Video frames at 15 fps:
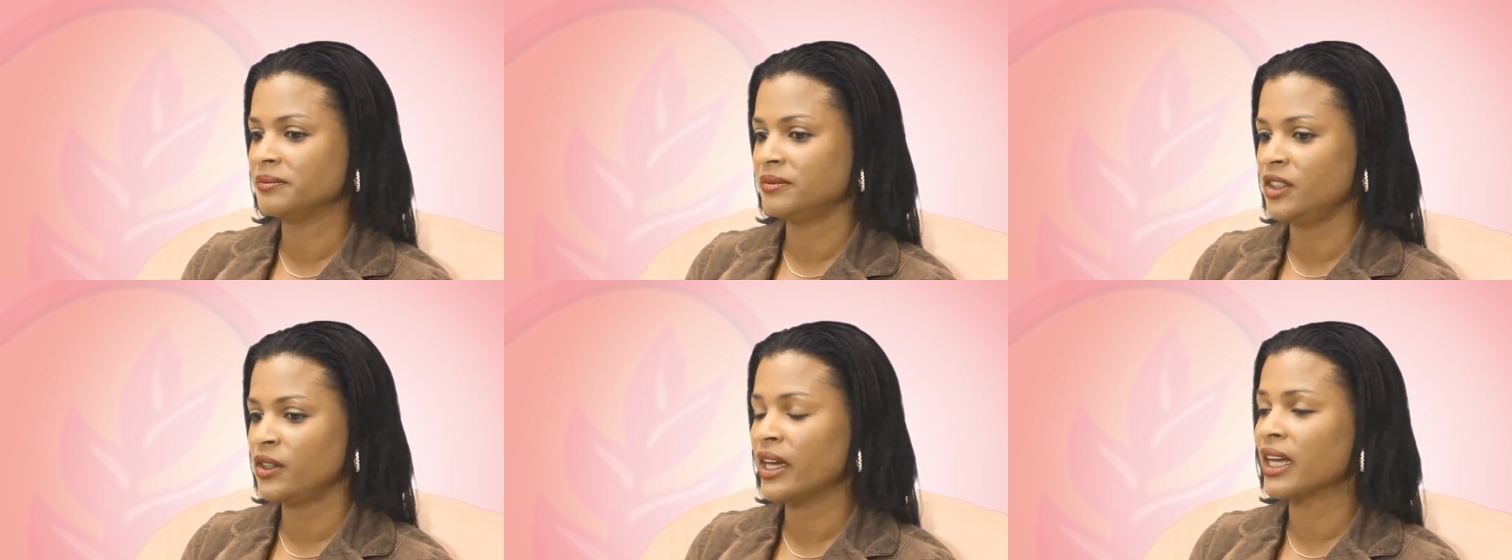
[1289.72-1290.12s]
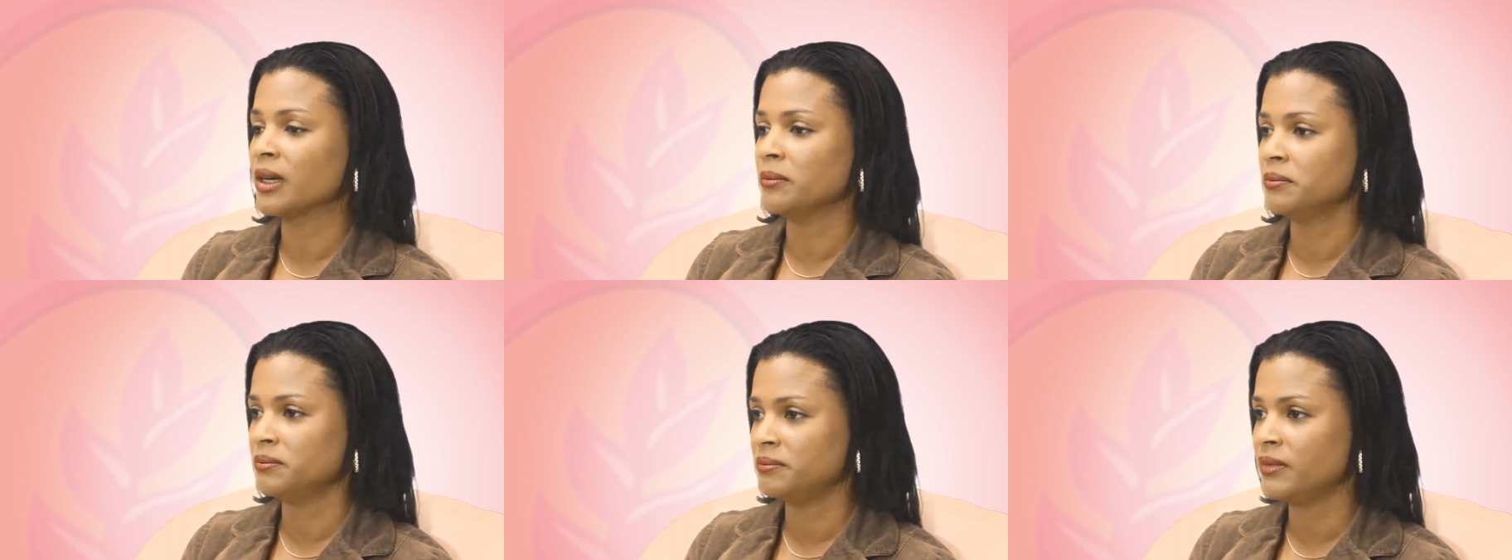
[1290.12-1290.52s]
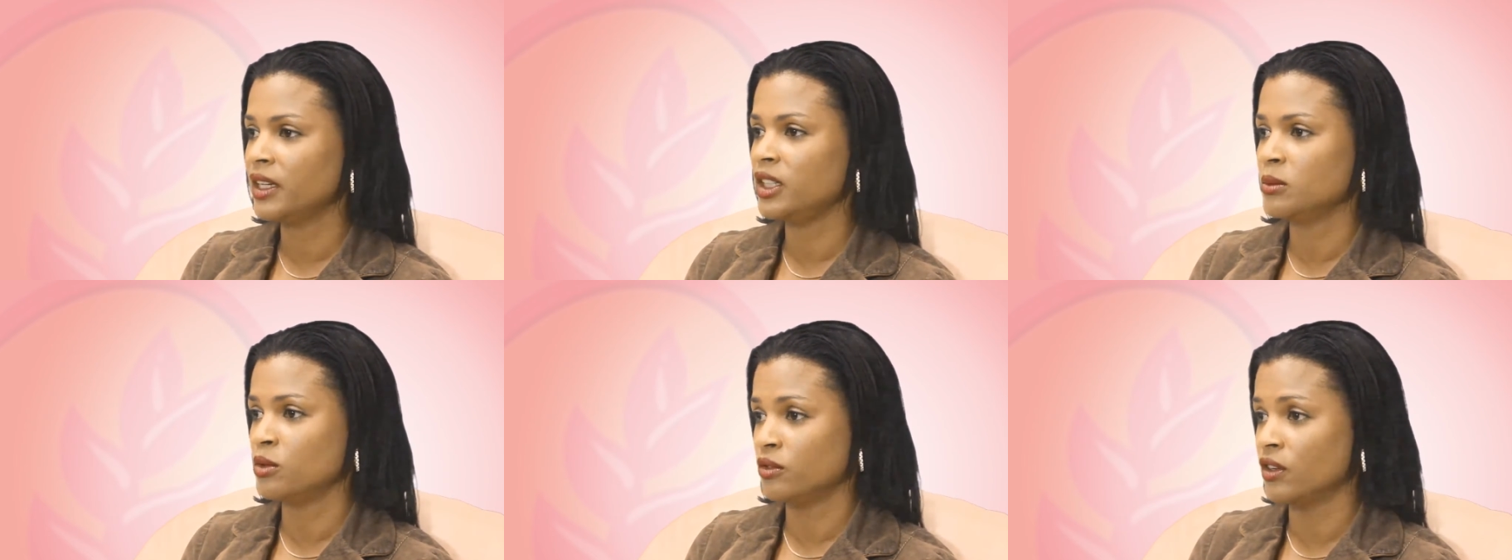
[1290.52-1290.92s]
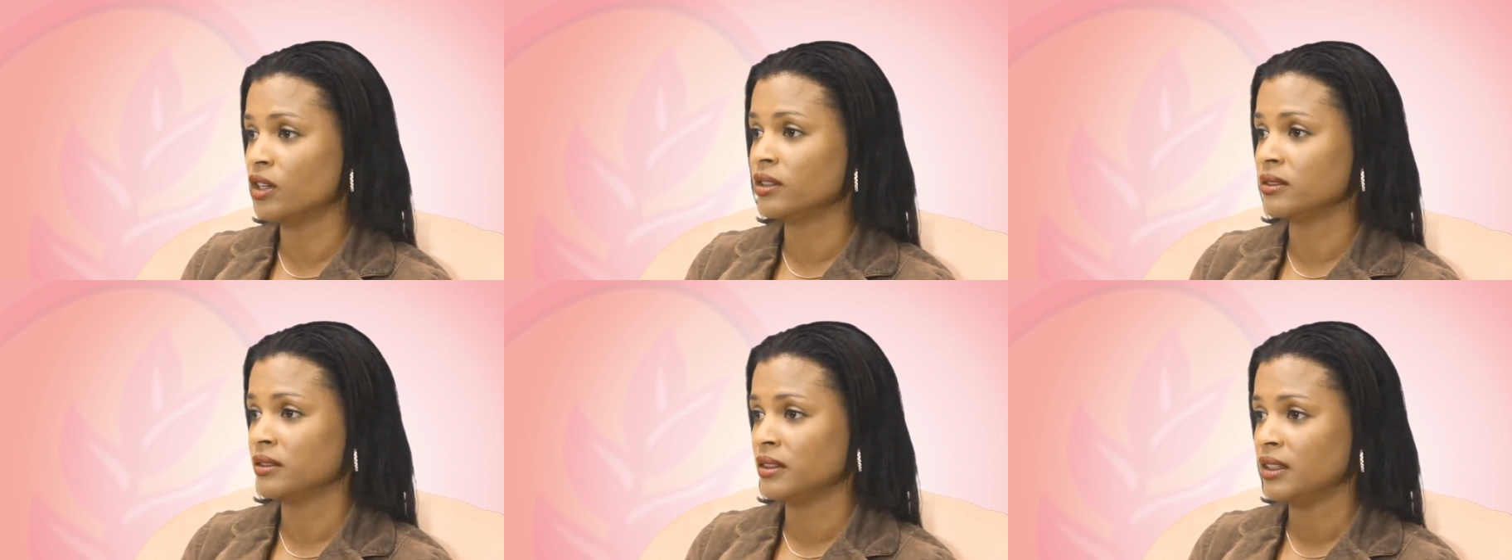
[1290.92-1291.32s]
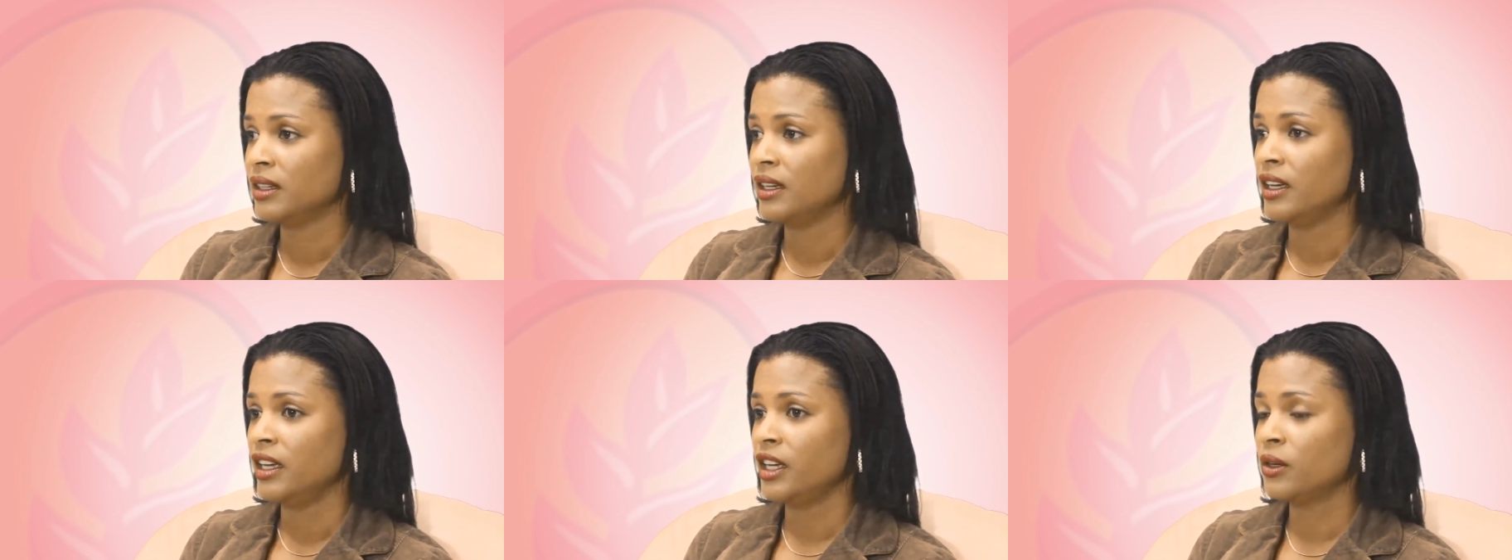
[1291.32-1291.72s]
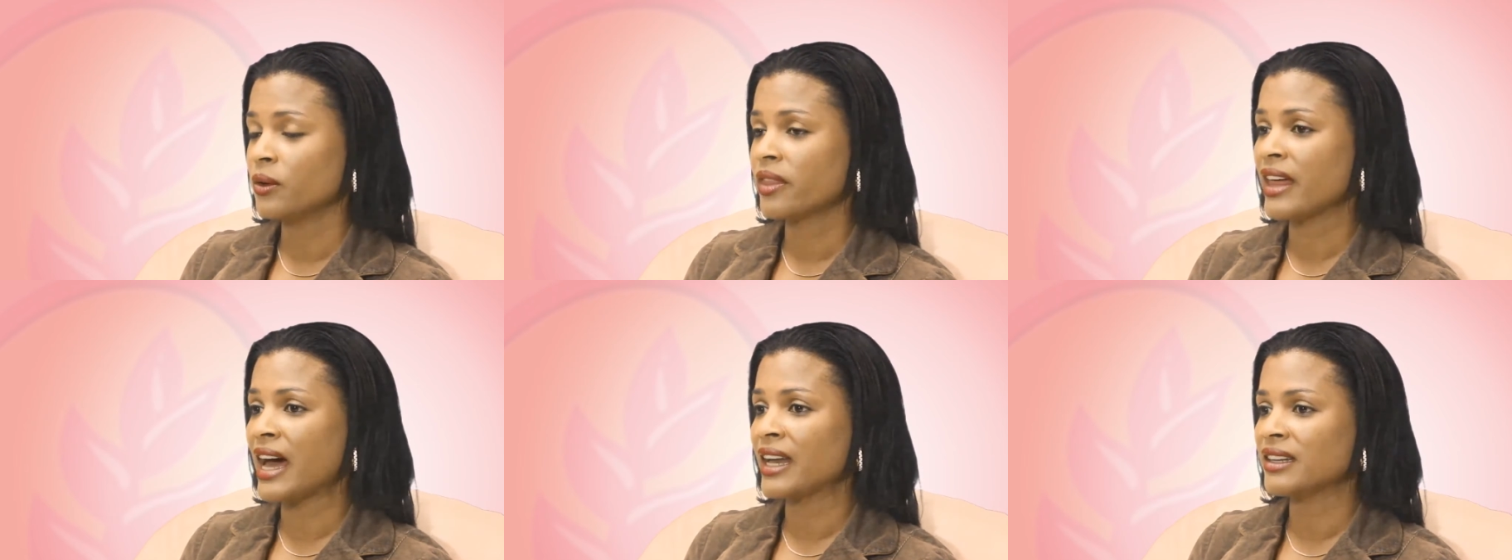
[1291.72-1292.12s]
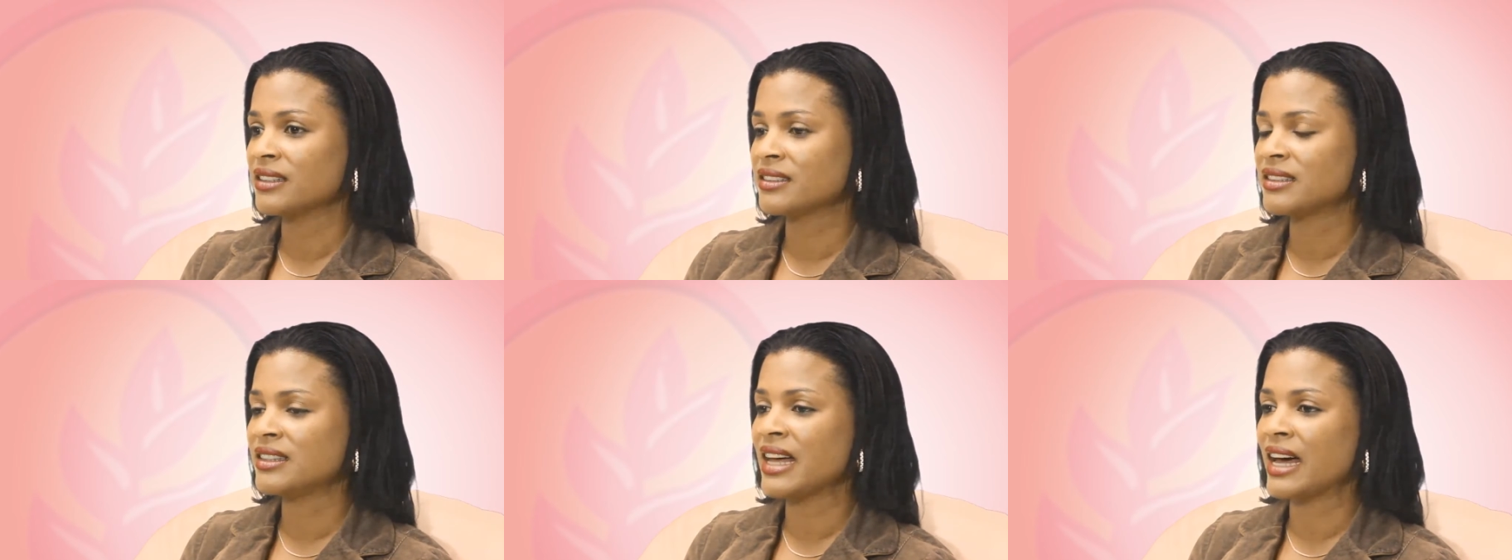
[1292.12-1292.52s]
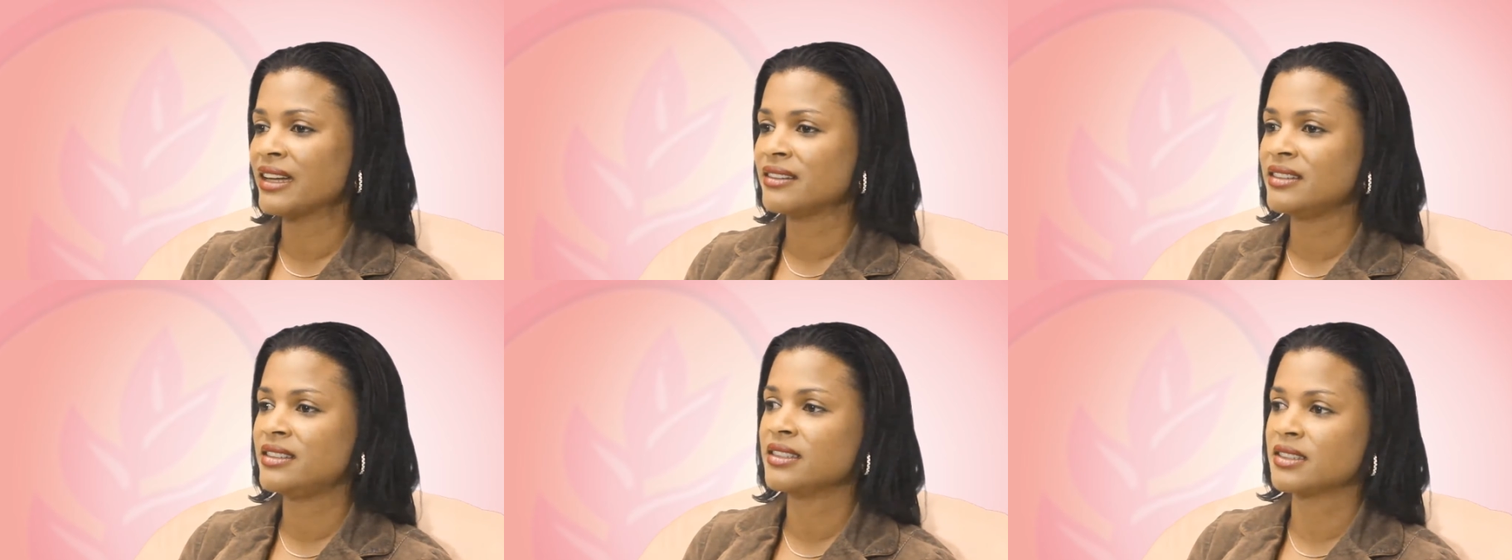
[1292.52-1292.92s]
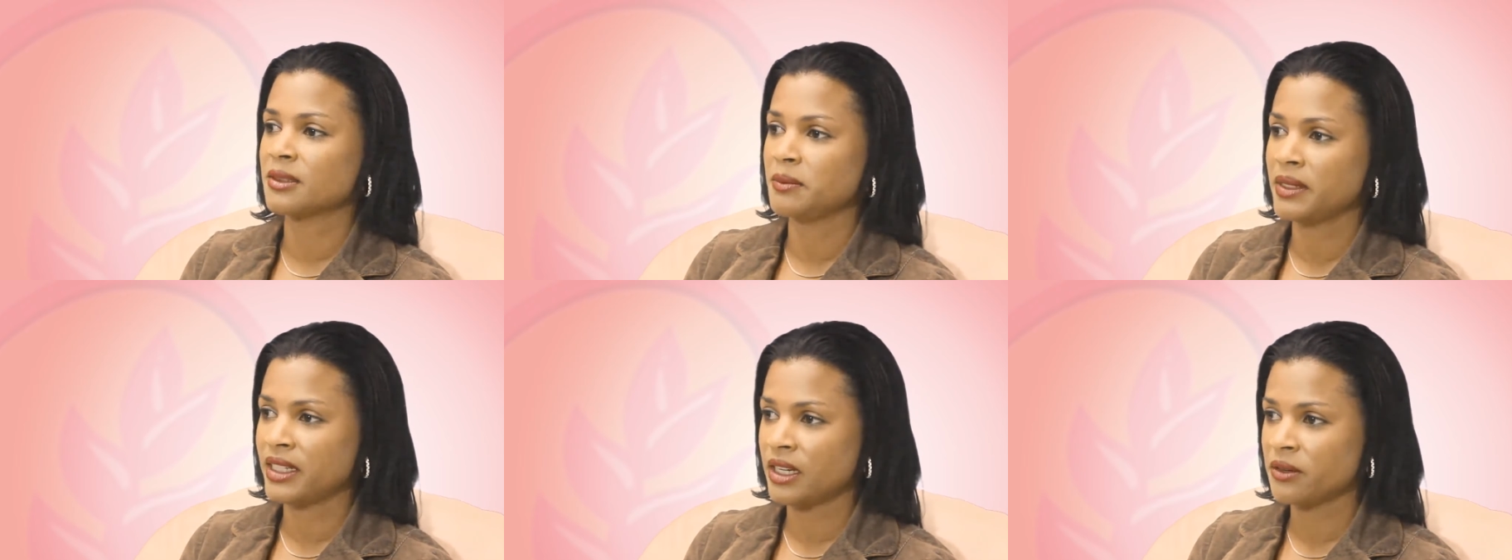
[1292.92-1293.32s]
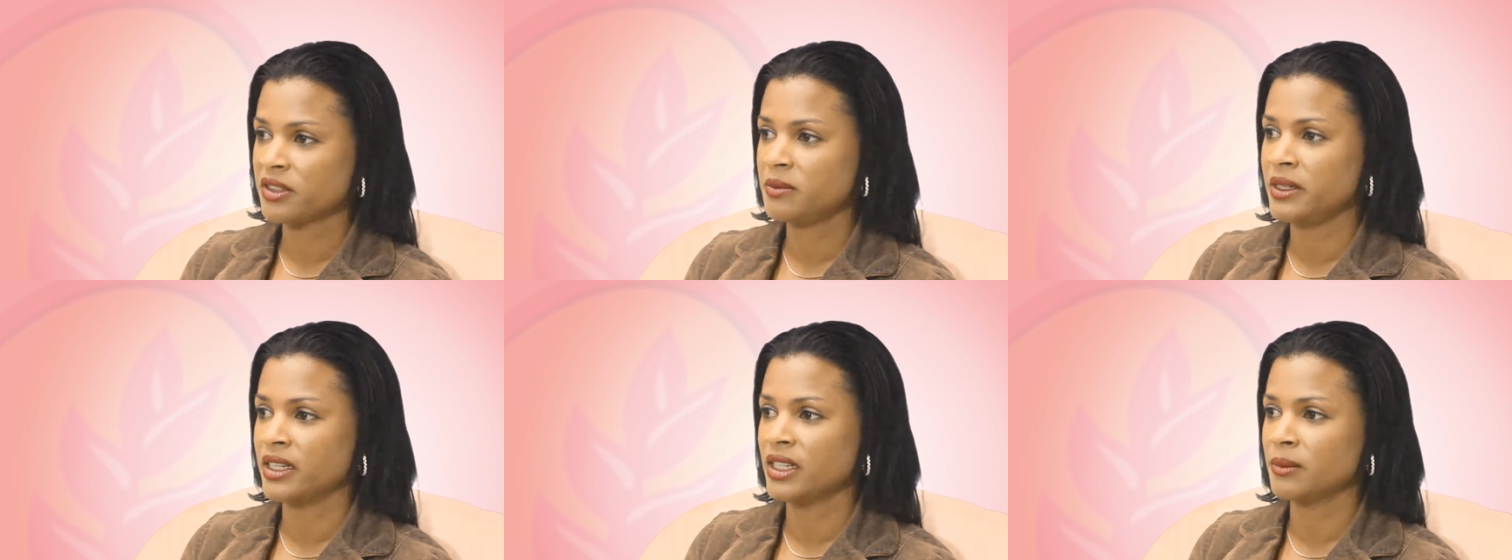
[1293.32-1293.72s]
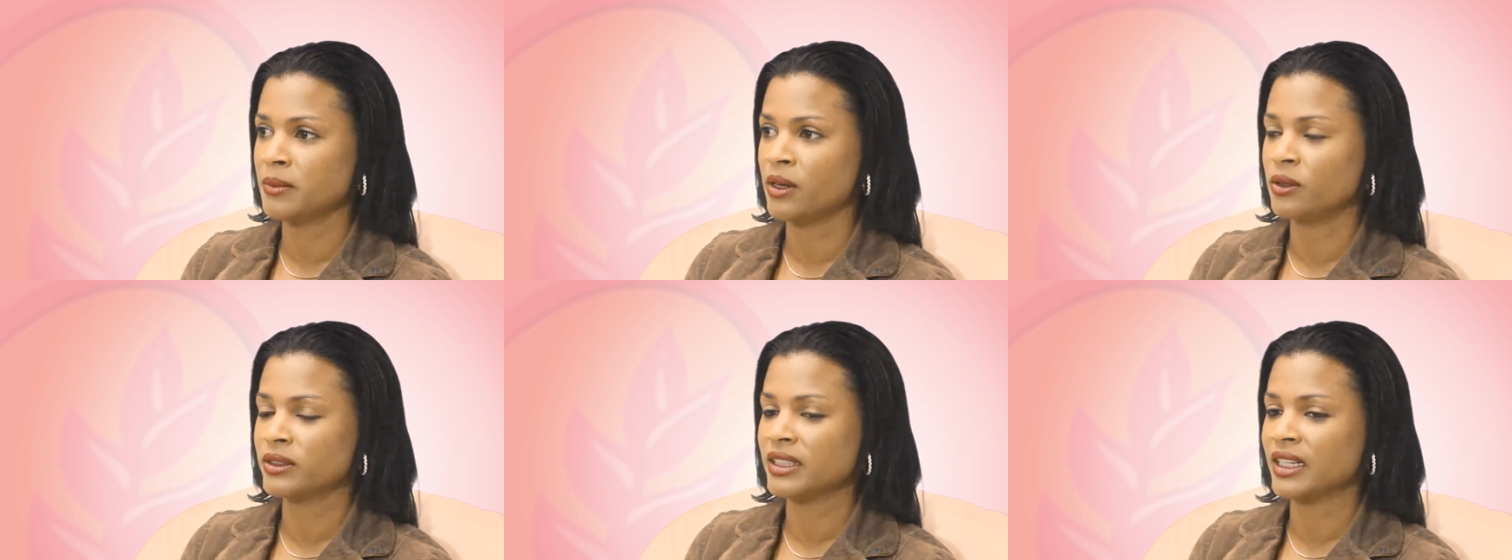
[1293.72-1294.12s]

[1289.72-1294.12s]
you get up and you move on. That is the discipline I was speaking about.